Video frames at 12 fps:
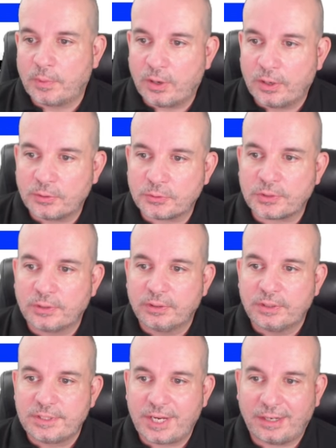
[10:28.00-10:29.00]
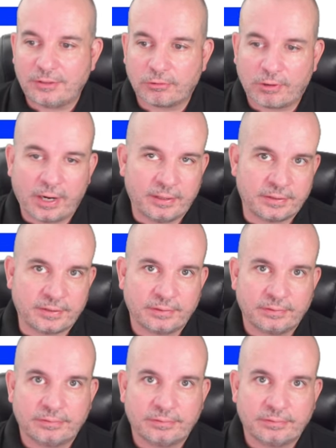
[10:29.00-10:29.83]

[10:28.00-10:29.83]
miles, 10 grand.